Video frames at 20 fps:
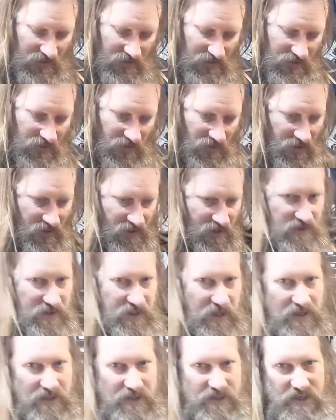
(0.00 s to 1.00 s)
So okay, that's
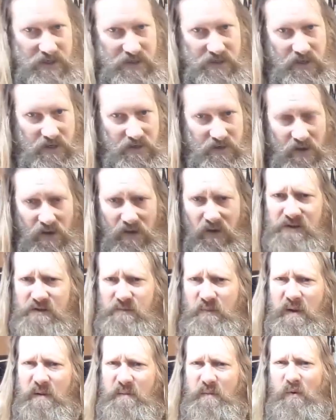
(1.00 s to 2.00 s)
that test done. Lots
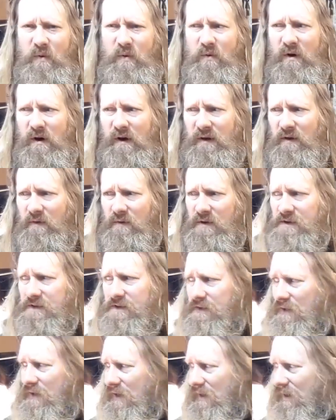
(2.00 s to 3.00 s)
of people, I notice,